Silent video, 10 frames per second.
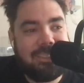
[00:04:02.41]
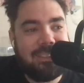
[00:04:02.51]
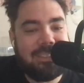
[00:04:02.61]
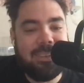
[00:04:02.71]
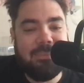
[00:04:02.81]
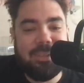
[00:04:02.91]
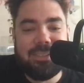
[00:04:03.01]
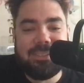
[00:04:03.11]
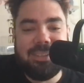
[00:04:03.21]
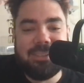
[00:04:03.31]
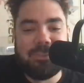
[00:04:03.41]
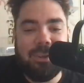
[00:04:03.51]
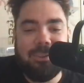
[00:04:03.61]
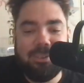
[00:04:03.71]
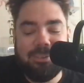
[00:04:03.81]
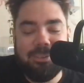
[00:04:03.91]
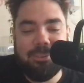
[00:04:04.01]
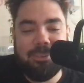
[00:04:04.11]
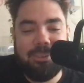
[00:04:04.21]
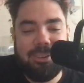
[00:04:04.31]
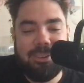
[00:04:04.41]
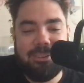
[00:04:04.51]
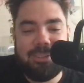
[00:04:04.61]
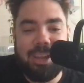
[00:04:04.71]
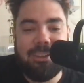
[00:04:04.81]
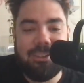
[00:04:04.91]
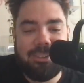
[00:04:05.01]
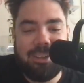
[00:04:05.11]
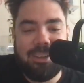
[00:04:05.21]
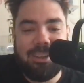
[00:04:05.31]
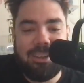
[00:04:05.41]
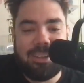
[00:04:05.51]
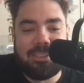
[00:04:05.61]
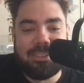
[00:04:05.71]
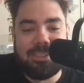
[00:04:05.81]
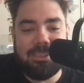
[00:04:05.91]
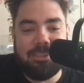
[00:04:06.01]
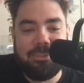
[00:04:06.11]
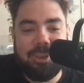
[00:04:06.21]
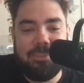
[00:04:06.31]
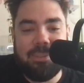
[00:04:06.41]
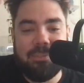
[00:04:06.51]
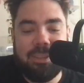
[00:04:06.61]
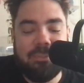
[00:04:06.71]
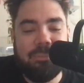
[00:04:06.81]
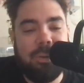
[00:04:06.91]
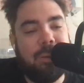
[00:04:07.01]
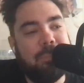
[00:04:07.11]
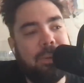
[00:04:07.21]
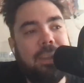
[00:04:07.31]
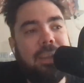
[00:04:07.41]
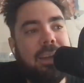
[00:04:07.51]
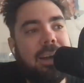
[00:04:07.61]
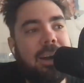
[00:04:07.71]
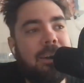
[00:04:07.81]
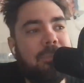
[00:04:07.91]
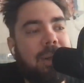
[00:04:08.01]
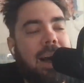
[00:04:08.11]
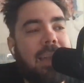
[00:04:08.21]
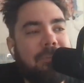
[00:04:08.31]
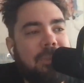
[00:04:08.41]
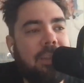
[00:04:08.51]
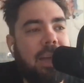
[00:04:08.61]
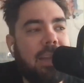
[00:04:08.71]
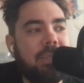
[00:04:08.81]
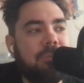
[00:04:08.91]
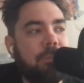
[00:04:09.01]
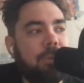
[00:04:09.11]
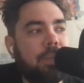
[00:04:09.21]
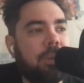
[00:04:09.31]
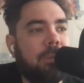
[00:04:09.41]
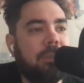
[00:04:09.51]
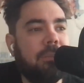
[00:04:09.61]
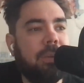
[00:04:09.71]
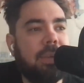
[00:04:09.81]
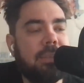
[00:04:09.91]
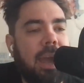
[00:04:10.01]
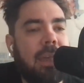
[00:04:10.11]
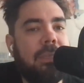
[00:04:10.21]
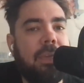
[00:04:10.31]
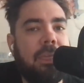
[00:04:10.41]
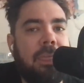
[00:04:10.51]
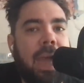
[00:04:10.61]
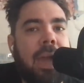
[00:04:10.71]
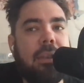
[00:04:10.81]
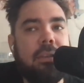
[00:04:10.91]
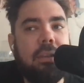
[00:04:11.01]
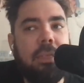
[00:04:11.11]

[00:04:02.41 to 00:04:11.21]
shouts to him and his wife on a new child. I guess it's the Fred VanVleet bump. I actually feel pretty good about them because I think that